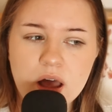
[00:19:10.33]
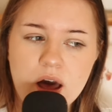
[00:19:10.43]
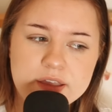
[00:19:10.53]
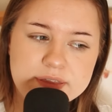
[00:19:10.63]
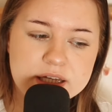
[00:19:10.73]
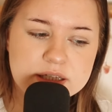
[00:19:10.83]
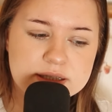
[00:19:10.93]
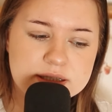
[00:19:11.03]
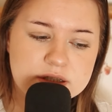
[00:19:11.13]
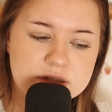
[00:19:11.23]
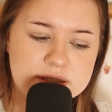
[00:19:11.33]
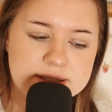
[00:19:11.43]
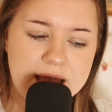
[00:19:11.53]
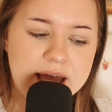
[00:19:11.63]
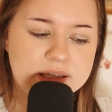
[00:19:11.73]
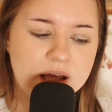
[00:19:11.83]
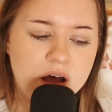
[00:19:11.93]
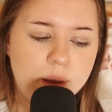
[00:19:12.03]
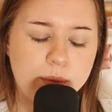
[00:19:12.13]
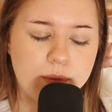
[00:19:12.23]
I think setting that
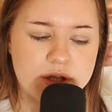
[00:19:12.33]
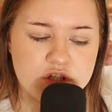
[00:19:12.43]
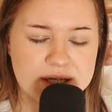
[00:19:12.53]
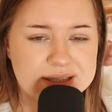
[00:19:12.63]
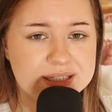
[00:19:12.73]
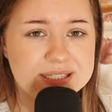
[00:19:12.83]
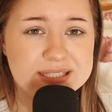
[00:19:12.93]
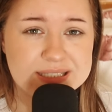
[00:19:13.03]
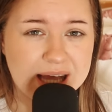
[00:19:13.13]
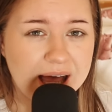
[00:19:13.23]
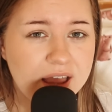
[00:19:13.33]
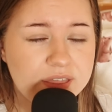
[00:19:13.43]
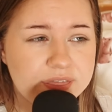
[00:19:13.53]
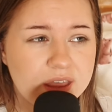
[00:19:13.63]
up with Jessica's death,